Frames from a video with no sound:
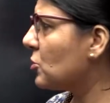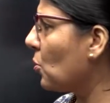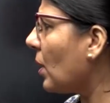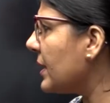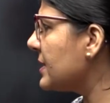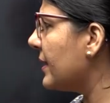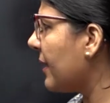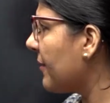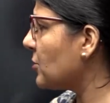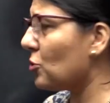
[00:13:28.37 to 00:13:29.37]
So what is
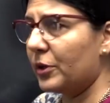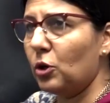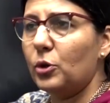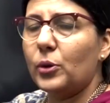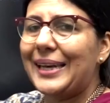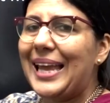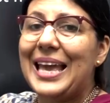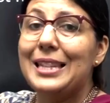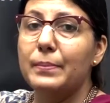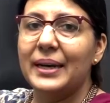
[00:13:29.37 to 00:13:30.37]
the so you know, you can
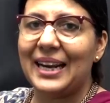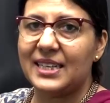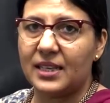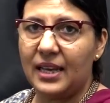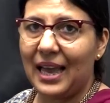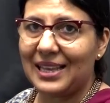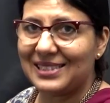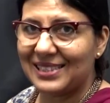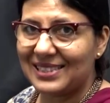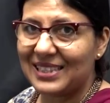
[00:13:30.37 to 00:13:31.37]
eliminate
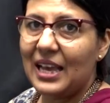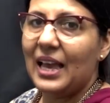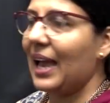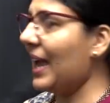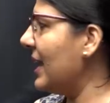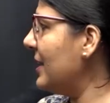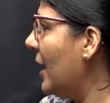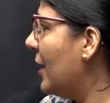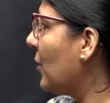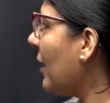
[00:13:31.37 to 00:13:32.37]
answers and
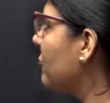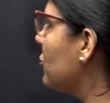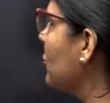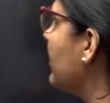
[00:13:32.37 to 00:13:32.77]
you have to choose